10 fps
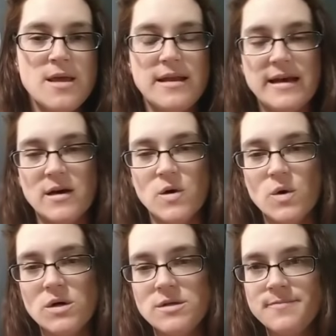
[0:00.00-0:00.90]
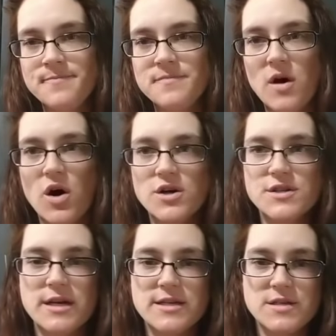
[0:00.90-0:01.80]
Now, R's
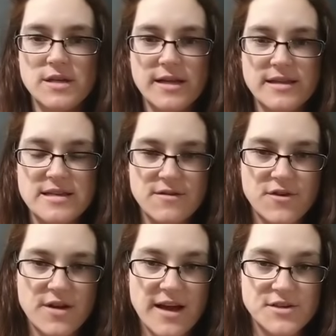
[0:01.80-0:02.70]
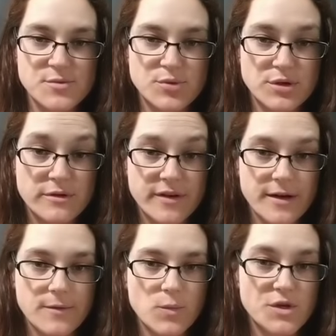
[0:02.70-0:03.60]
got a slightly different action
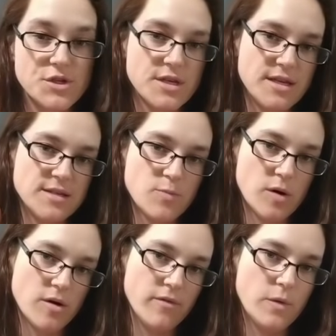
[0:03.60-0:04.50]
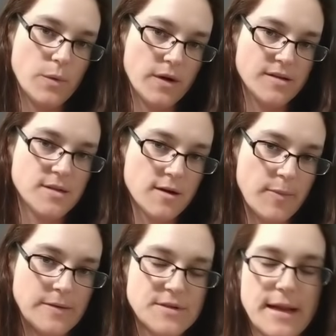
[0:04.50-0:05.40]
profile, which is part of what we're going to talk
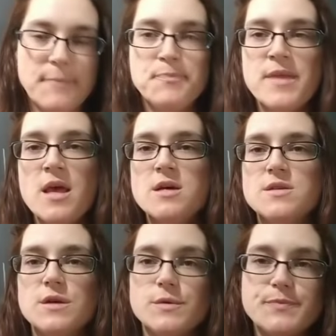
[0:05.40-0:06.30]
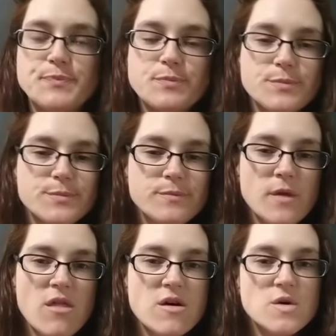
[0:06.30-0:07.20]
about today. So
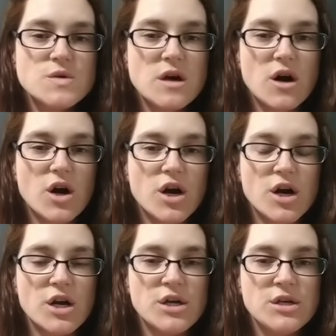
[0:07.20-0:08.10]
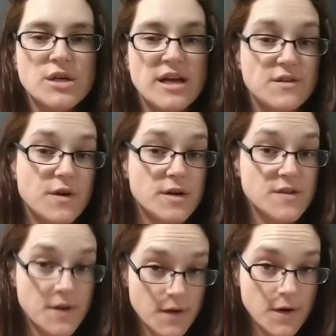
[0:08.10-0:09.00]
those are, as far as
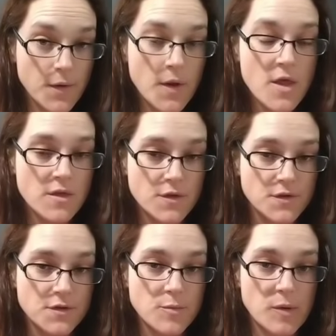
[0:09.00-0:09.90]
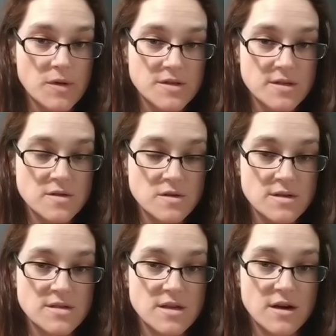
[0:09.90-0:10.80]
I know, those are the bolus
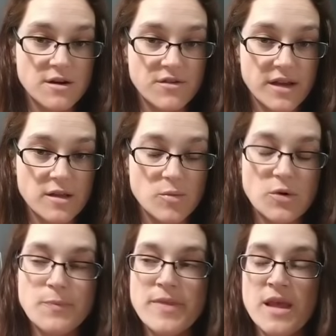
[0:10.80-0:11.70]
insulins that are available.